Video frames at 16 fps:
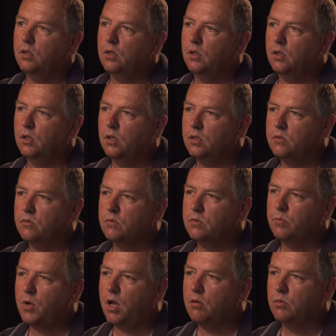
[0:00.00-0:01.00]
And this
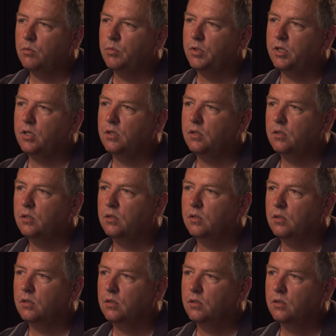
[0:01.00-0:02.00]
was probably
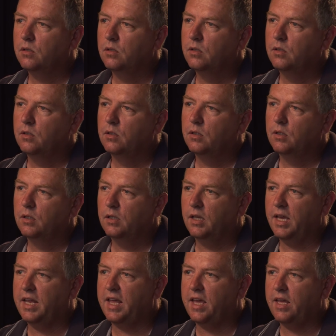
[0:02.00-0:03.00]

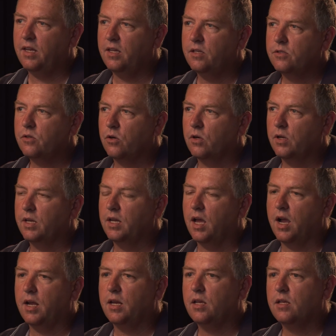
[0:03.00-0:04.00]
late 80s, early
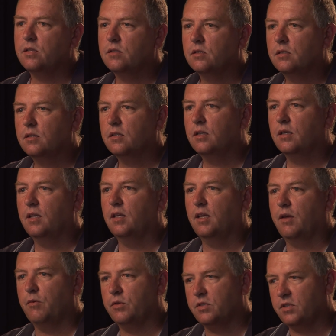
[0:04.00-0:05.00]
90s.
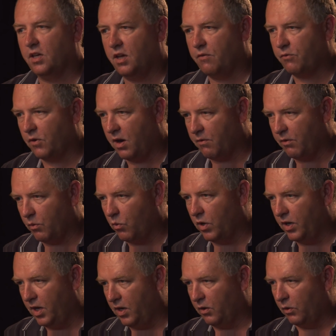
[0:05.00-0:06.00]
They would say for every
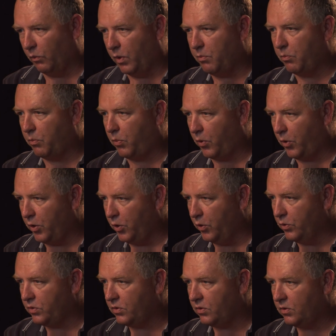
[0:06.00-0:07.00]
100 we
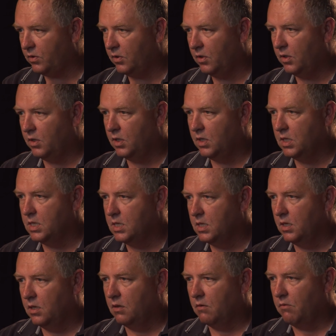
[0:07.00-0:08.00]
produce,
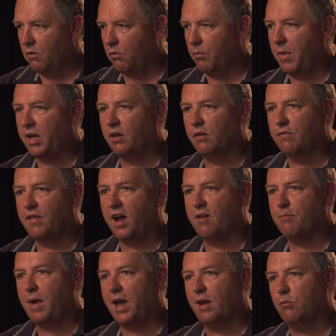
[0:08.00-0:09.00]
we were making
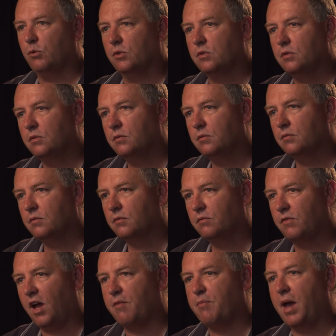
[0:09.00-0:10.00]
5 bad ones.
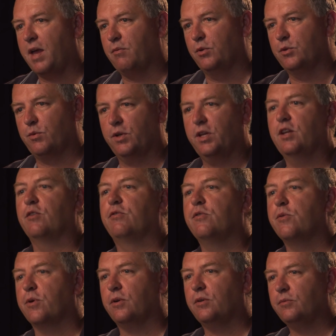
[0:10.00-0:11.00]
5 bad ones were getting to
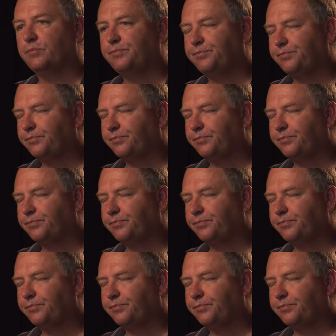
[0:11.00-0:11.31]
Ford.